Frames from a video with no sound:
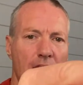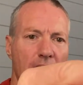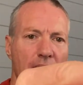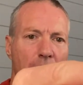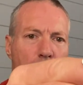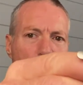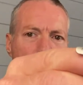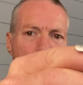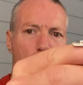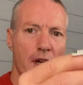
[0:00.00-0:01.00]
and that points
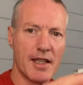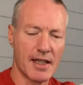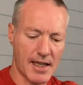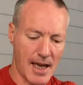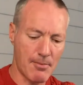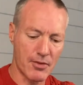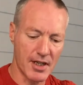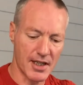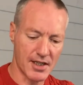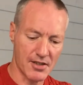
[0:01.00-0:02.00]
to where your camera
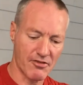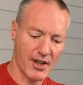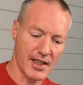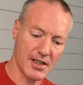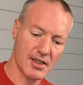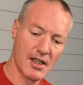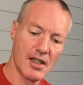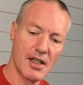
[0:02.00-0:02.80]
needs to face.